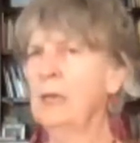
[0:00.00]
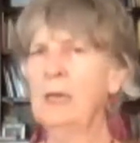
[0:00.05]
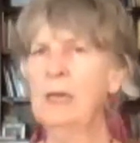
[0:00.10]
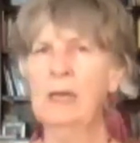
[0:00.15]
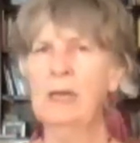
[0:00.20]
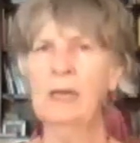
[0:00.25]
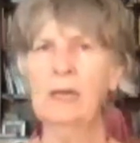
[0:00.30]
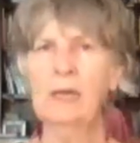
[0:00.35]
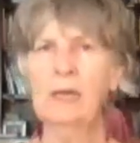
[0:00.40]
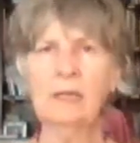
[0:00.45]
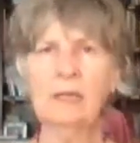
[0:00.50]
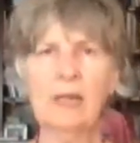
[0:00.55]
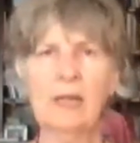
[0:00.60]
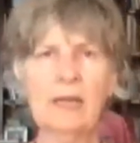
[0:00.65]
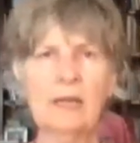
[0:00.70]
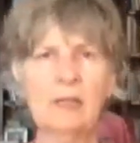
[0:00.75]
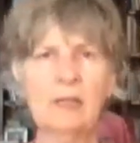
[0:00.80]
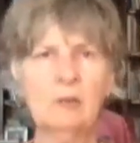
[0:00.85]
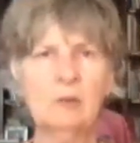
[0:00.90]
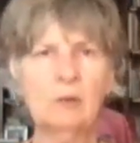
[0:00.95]
And I'd
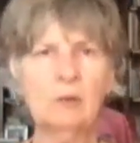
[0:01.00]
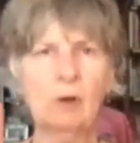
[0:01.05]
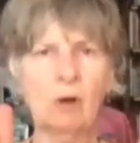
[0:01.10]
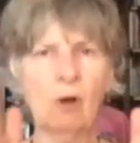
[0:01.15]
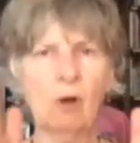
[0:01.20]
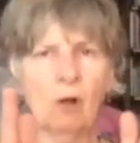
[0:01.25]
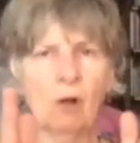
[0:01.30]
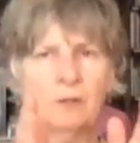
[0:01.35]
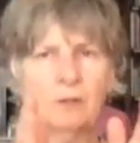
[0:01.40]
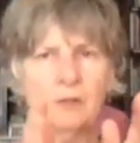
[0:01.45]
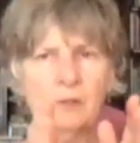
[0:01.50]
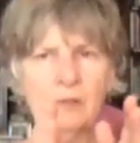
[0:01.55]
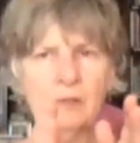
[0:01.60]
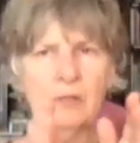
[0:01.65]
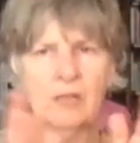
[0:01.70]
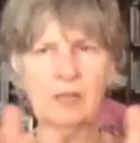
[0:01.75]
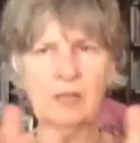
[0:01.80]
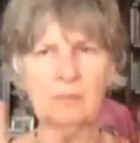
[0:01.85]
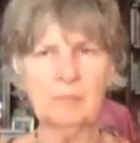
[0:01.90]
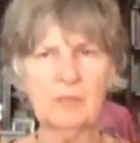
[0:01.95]
like you to
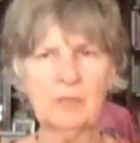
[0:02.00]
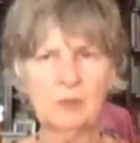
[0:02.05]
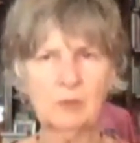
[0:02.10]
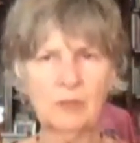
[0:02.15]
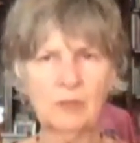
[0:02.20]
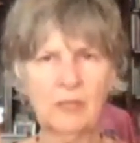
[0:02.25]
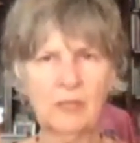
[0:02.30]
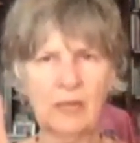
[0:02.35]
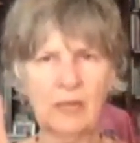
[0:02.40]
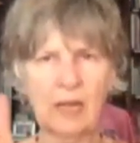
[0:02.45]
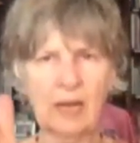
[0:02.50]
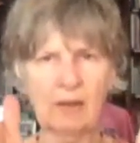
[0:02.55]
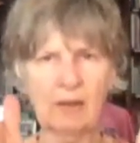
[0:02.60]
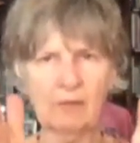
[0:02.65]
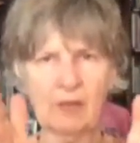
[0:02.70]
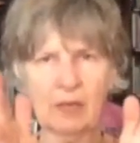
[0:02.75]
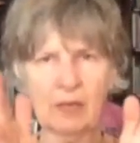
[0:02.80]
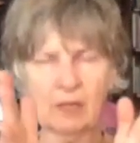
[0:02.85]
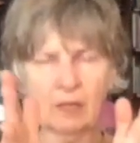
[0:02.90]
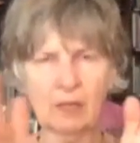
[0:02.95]
alternate between
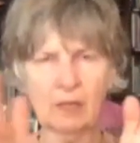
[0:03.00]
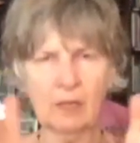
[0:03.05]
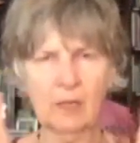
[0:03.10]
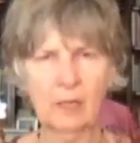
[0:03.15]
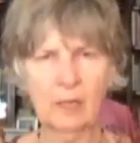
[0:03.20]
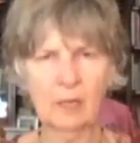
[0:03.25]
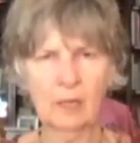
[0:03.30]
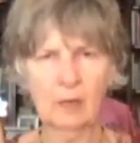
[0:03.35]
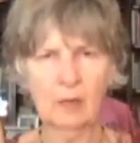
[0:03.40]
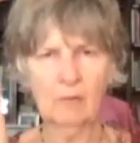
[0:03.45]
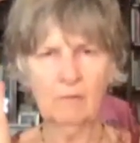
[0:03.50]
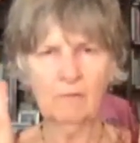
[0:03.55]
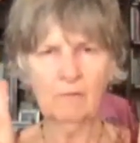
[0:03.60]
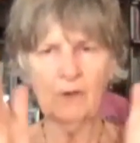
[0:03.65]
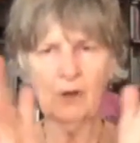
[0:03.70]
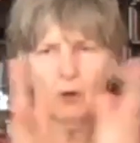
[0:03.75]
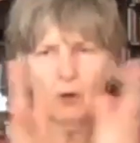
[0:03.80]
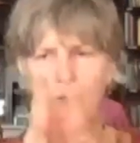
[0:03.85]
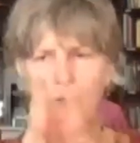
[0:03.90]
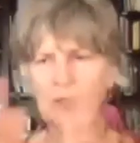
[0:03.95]
having
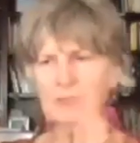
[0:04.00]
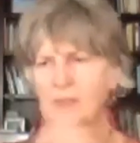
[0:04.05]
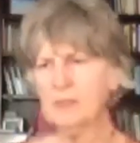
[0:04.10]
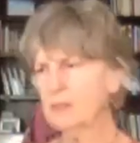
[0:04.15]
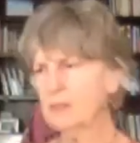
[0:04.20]
focused.